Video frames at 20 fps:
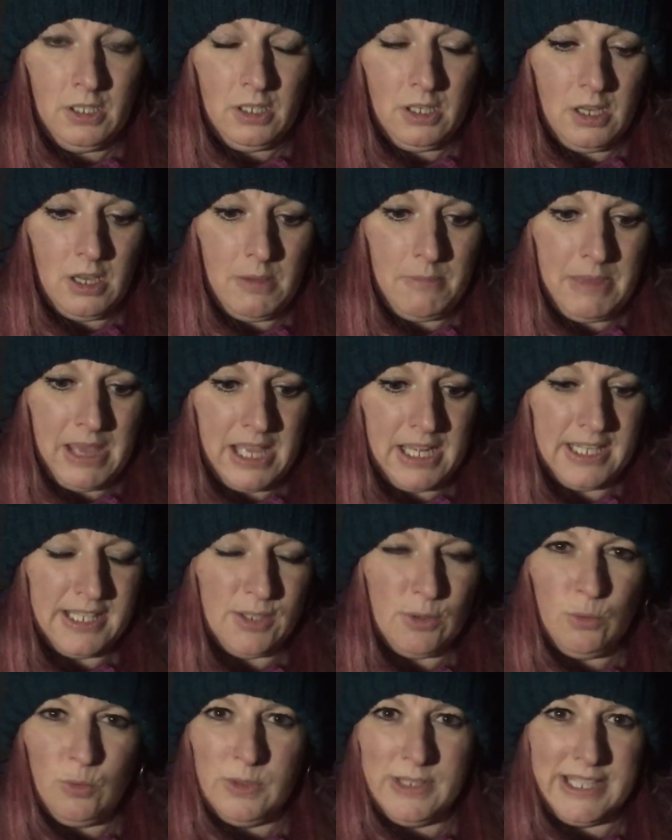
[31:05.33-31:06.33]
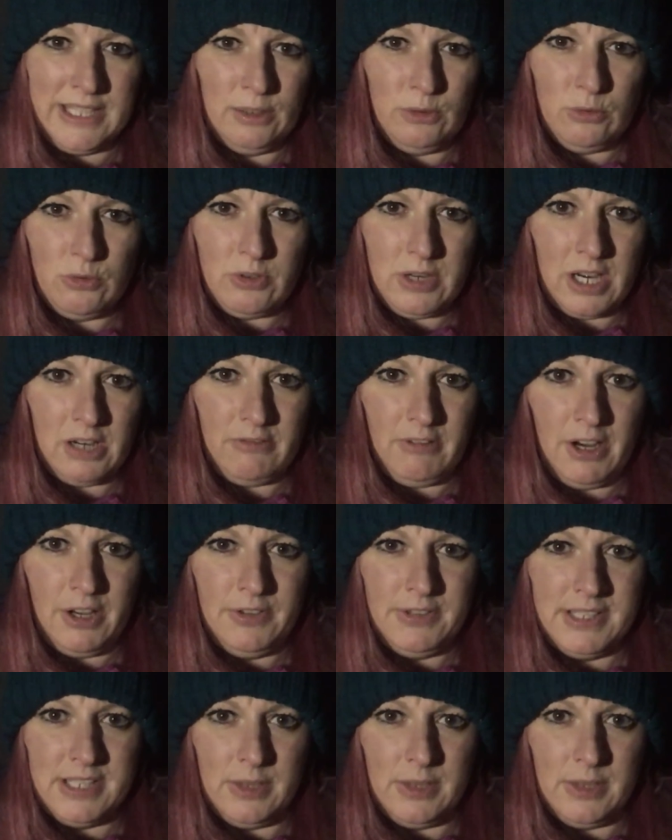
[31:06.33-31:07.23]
And it's all single track roads,